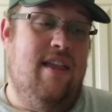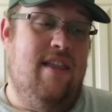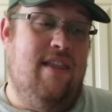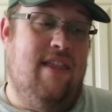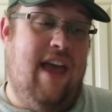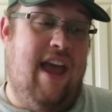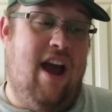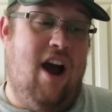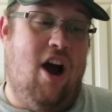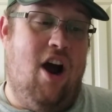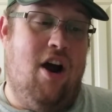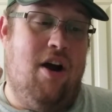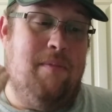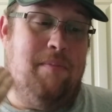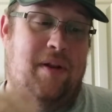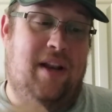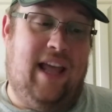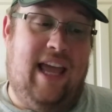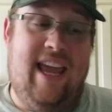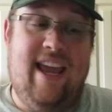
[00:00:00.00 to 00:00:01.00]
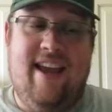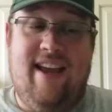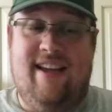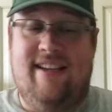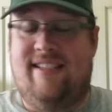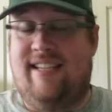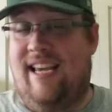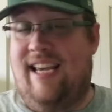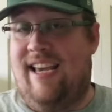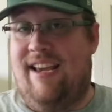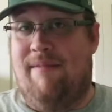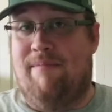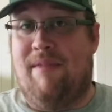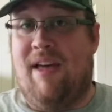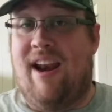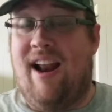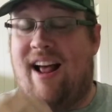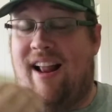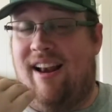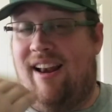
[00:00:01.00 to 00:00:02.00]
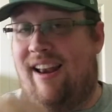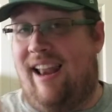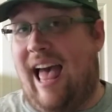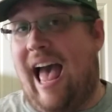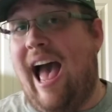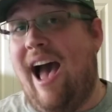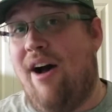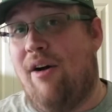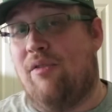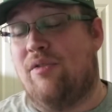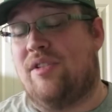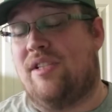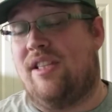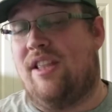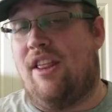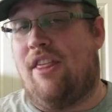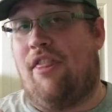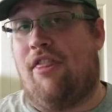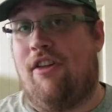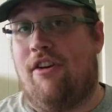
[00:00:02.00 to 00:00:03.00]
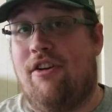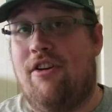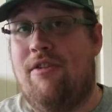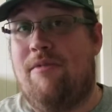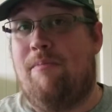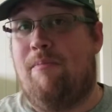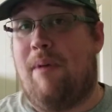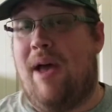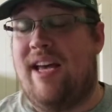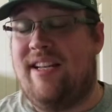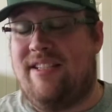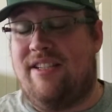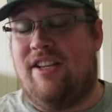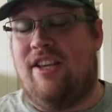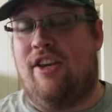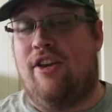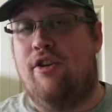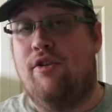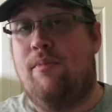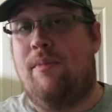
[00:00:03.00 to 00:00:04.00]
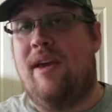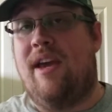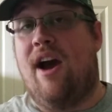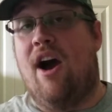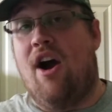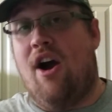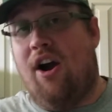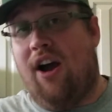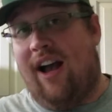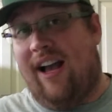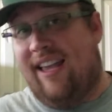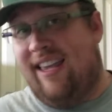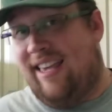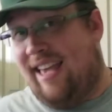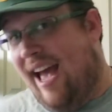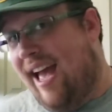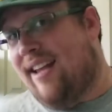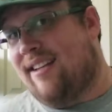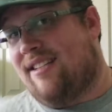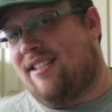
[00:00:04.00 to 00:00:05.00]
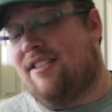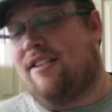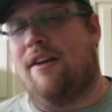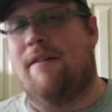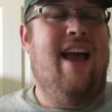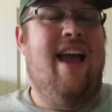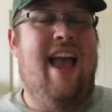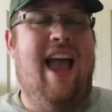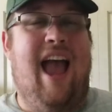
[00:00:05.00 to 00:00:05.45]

They are playing a team that allows the 3rd-best QBR against,